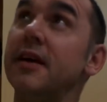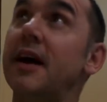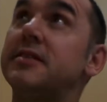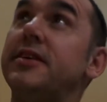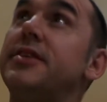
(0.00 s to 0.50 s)

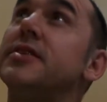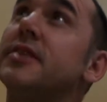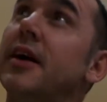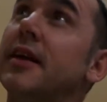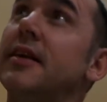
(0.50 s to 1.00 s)
AC
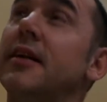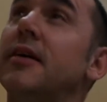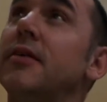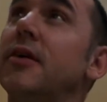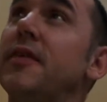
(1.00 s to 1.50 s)
just kicked in. I
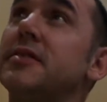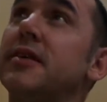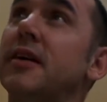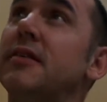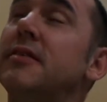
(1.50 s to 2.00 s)
don't know if that's
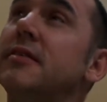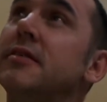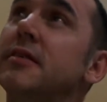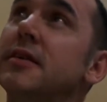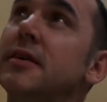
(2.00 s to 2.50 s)
going to
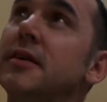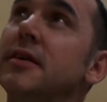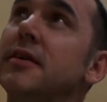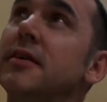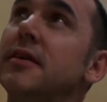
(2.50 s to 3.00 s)

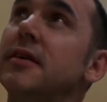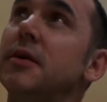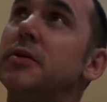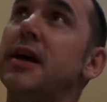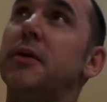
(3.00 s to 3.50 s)

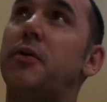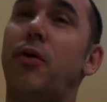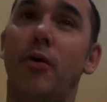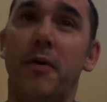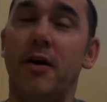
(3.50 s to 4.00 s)
you would think it would
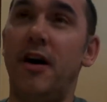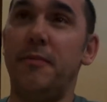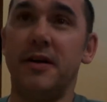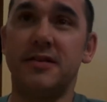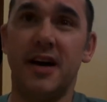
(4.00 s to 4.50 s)
cool me
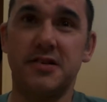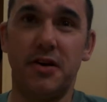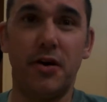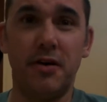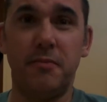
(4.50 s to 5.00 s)
off, but it's
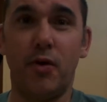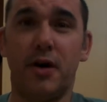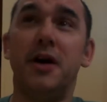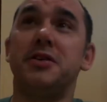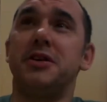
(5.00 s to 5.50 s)
actually hurting more
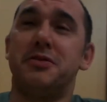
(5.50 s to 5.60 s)
because